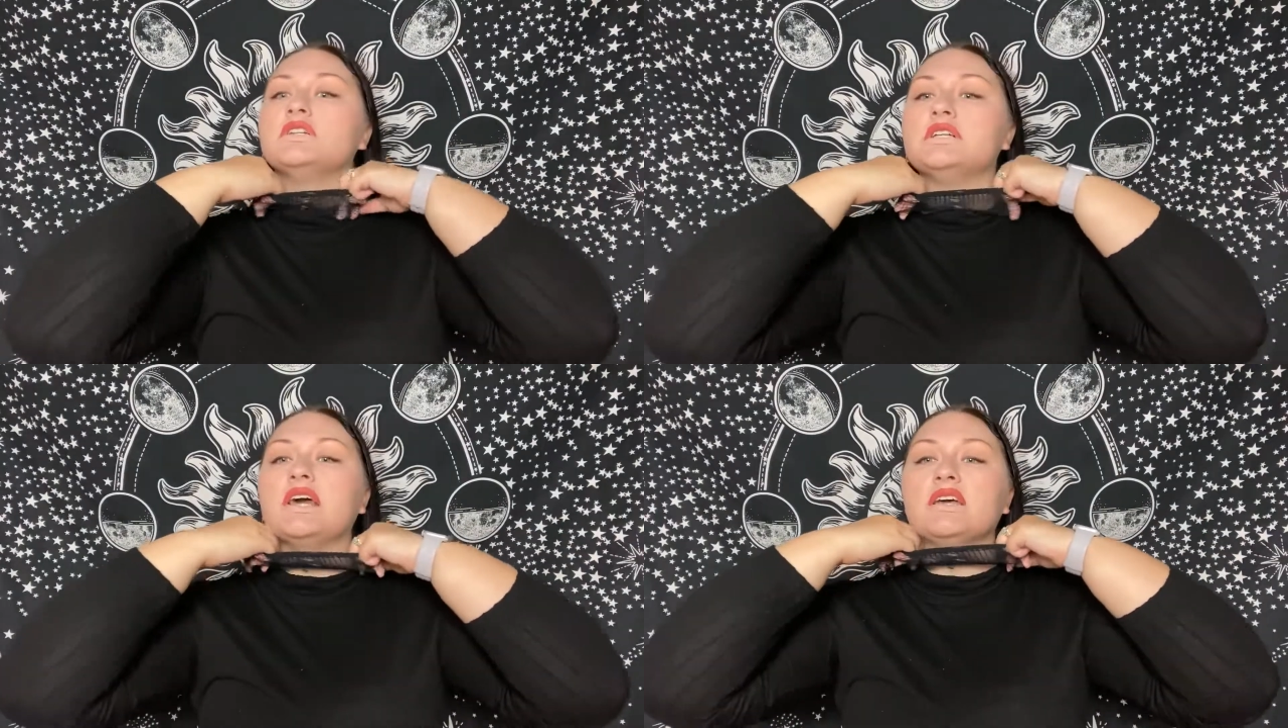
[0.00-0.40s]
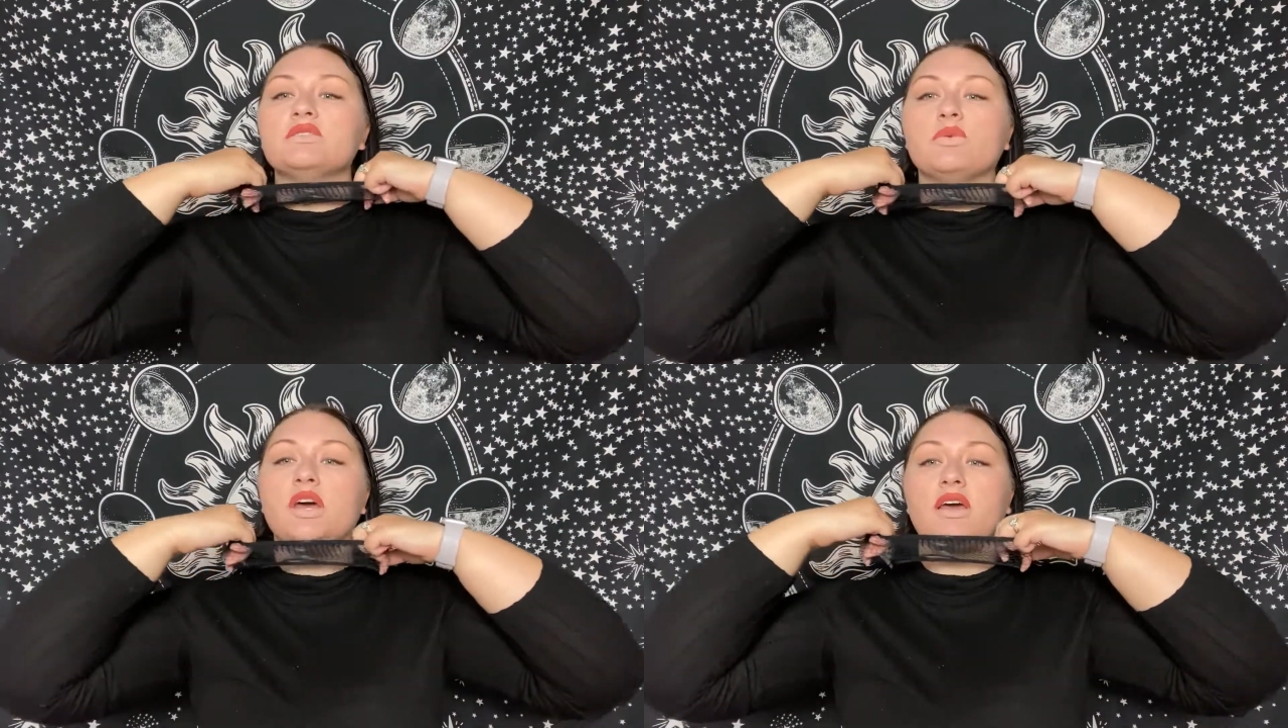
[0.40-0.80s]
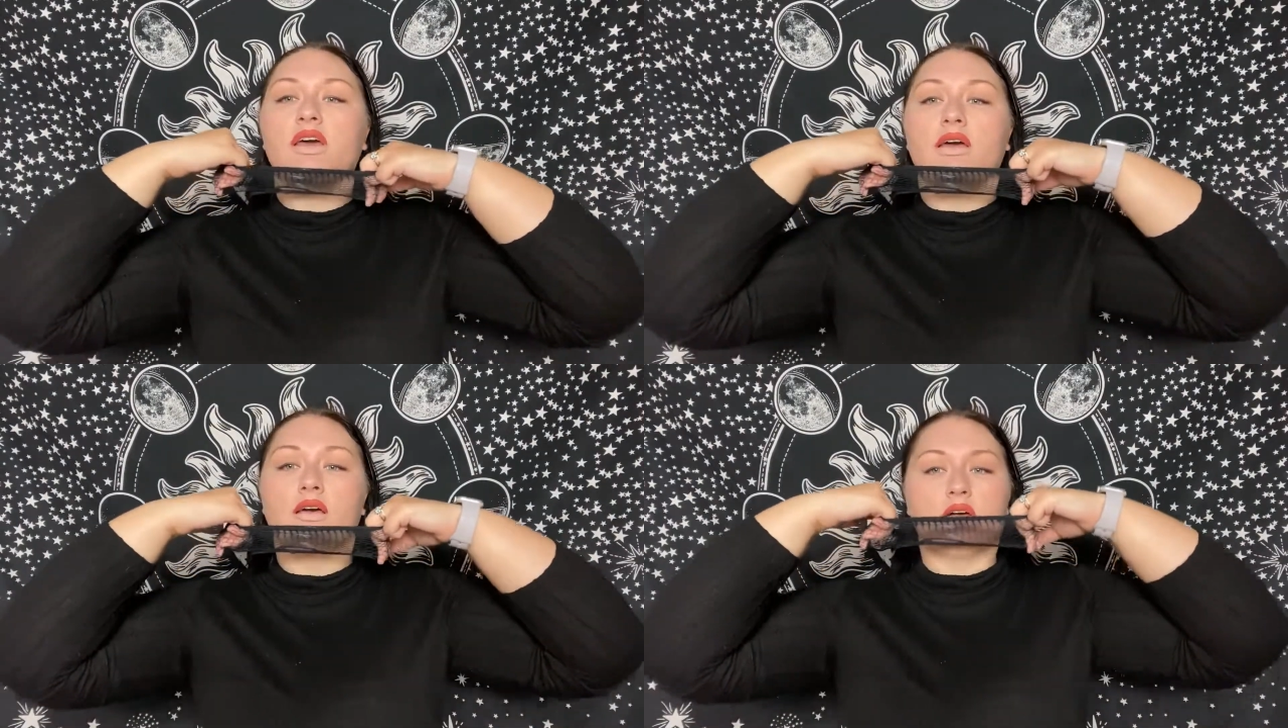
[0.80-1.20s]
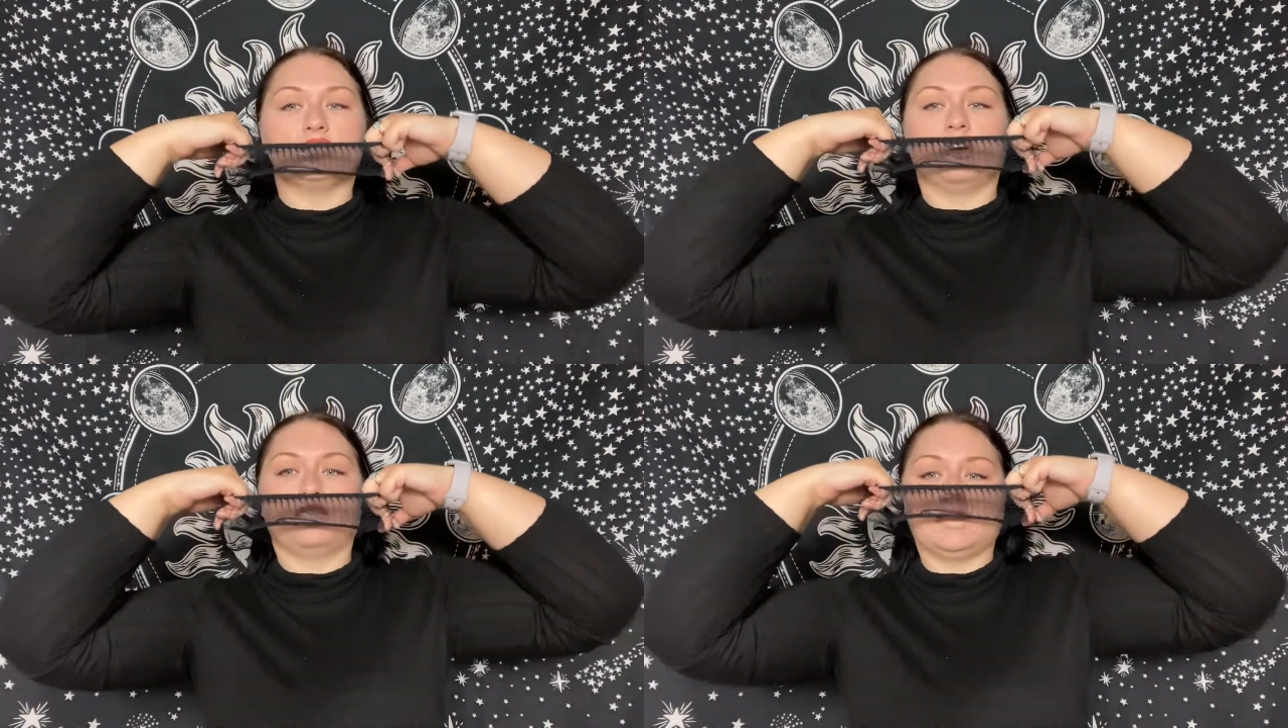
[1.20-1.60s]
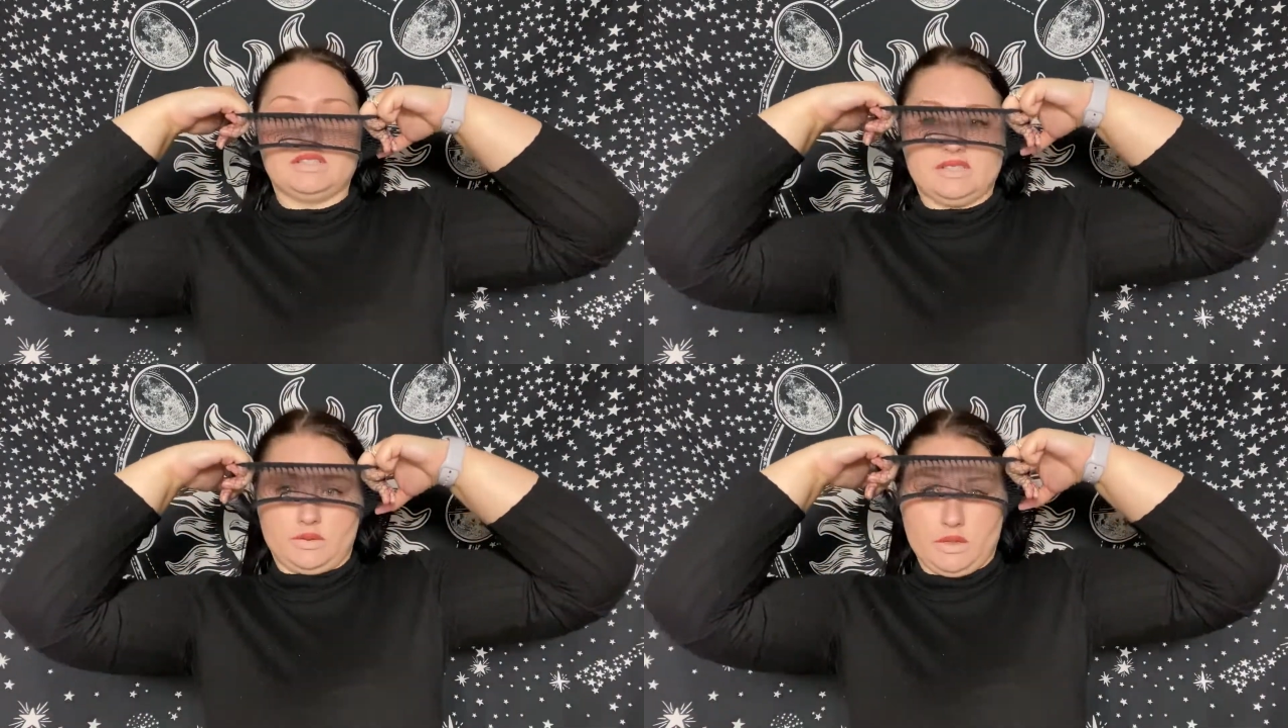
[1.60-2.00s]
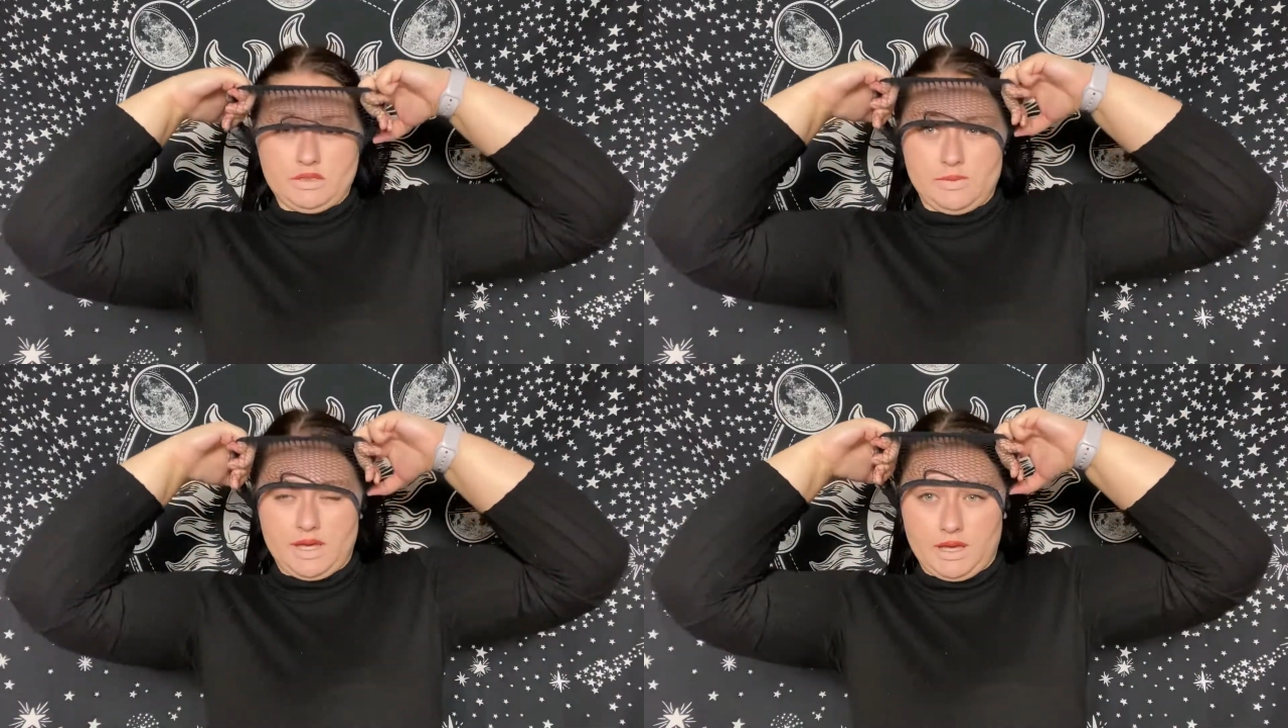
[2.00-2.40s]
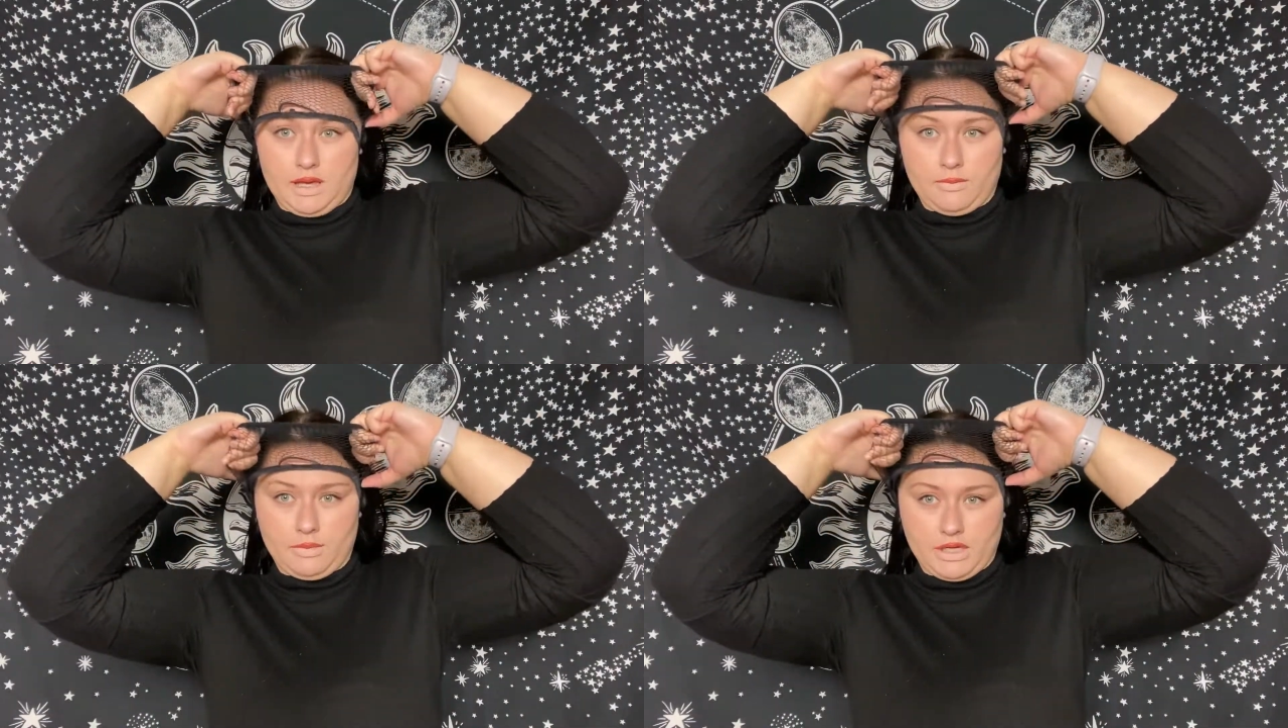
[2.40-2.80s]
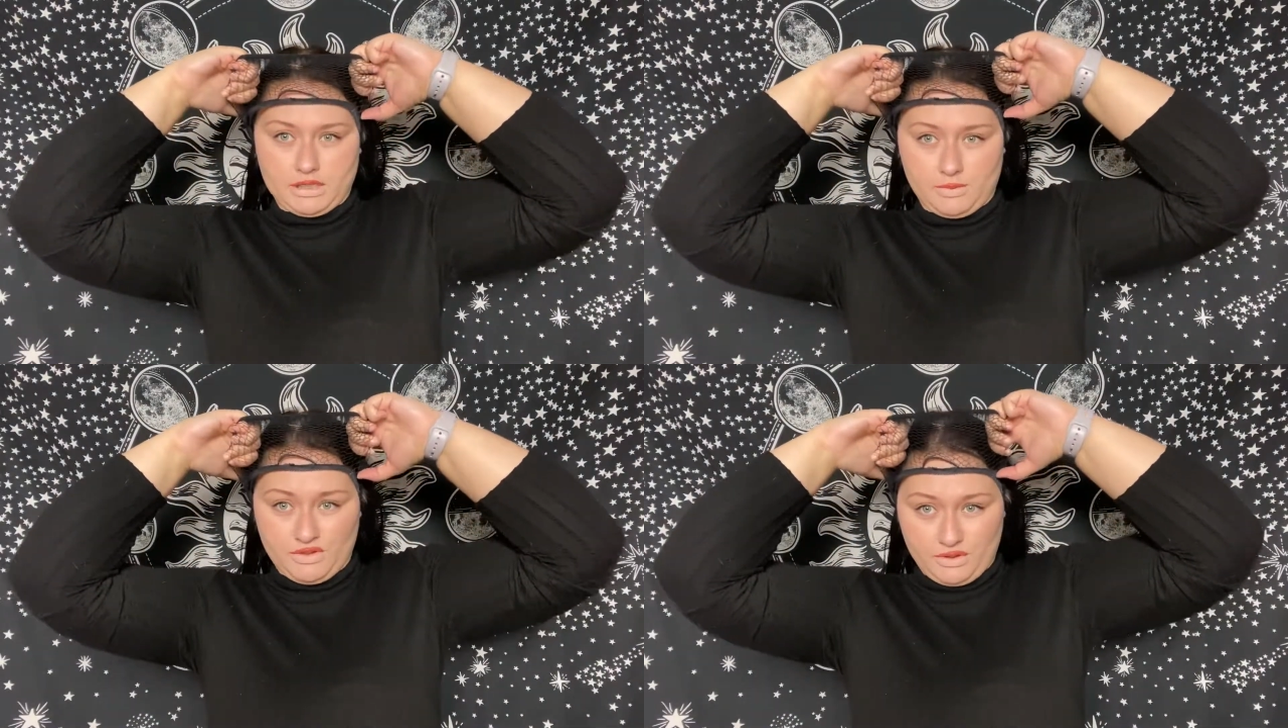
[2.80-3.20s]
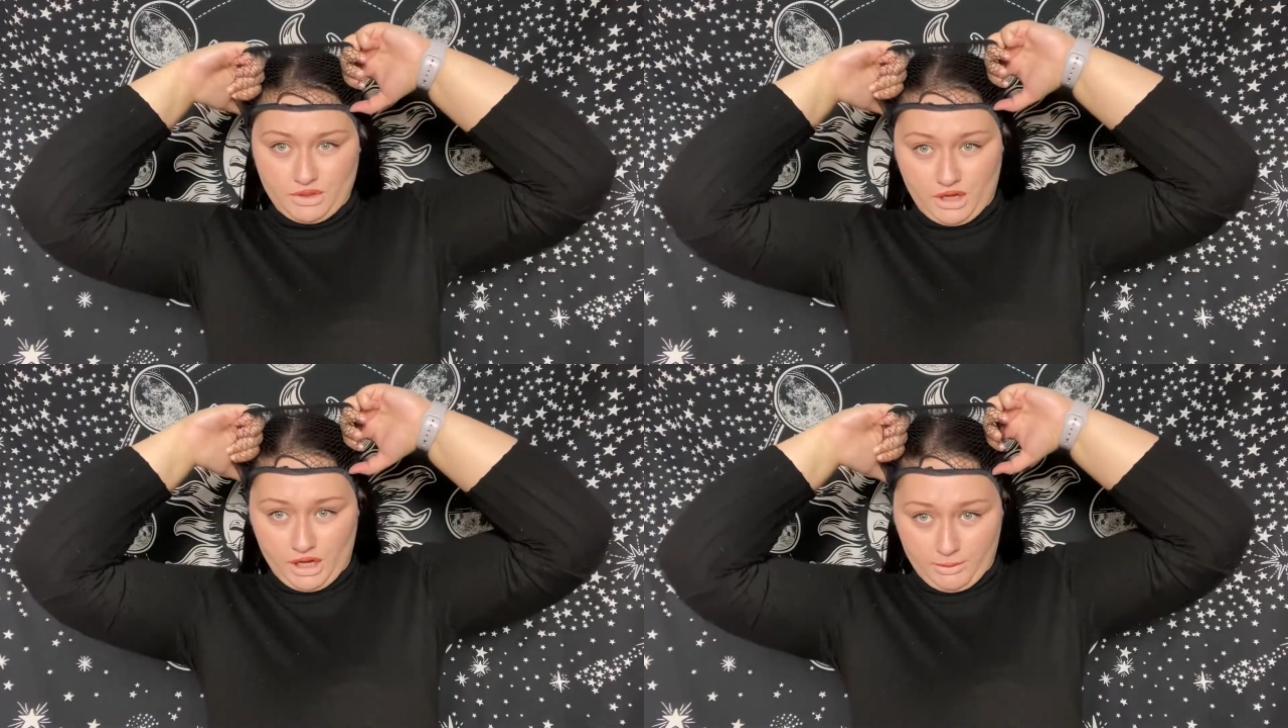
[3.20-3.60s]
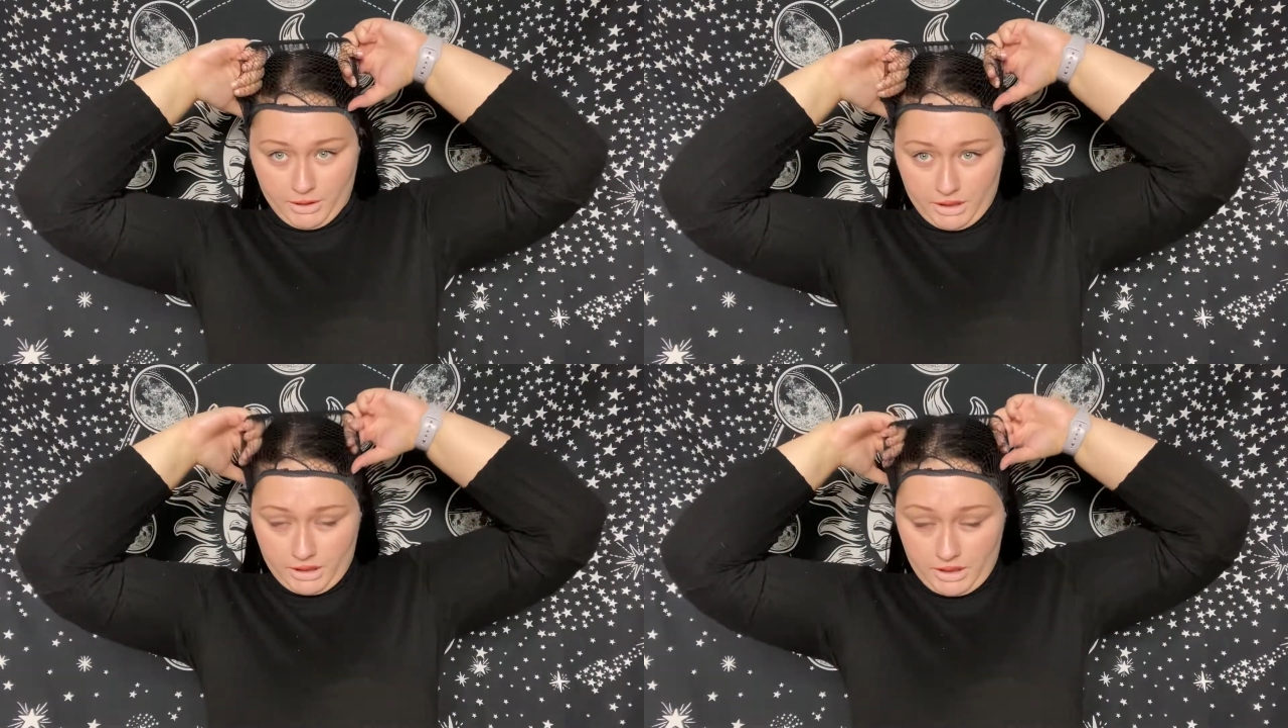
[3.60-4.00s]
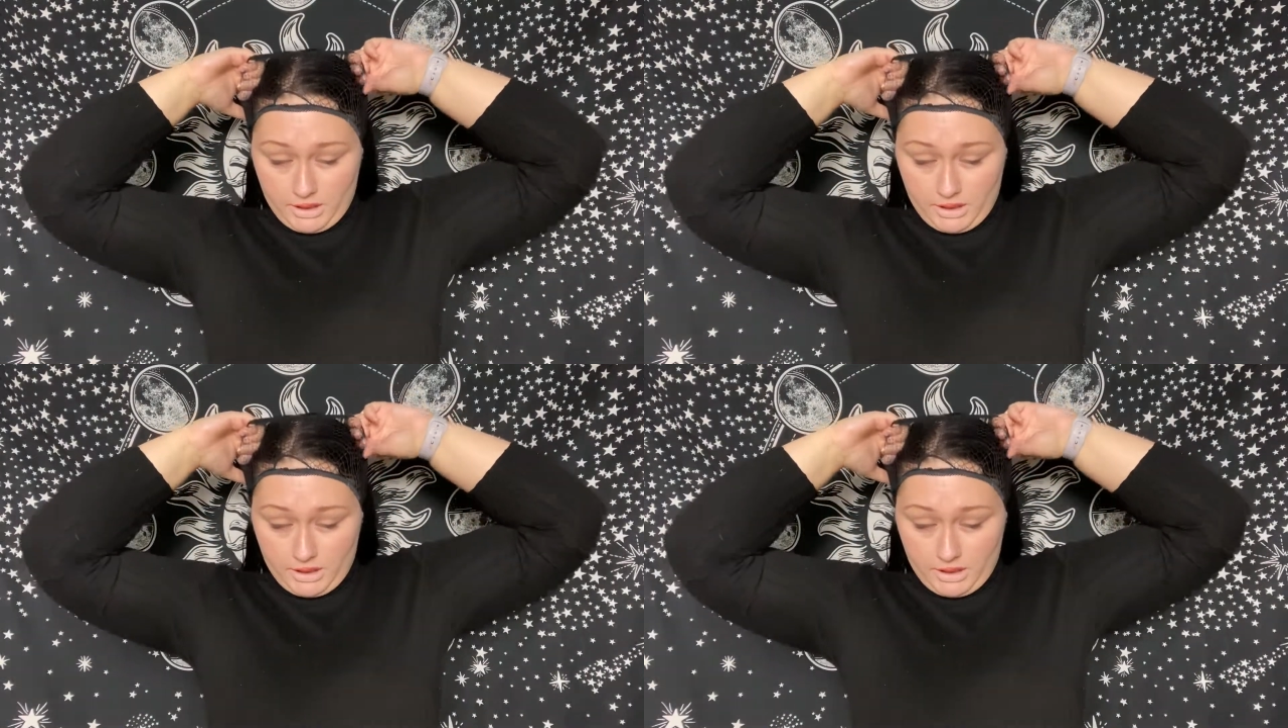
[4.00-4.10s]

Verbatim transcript: today's wig, because obviously it's going to be Kim Possible Copper,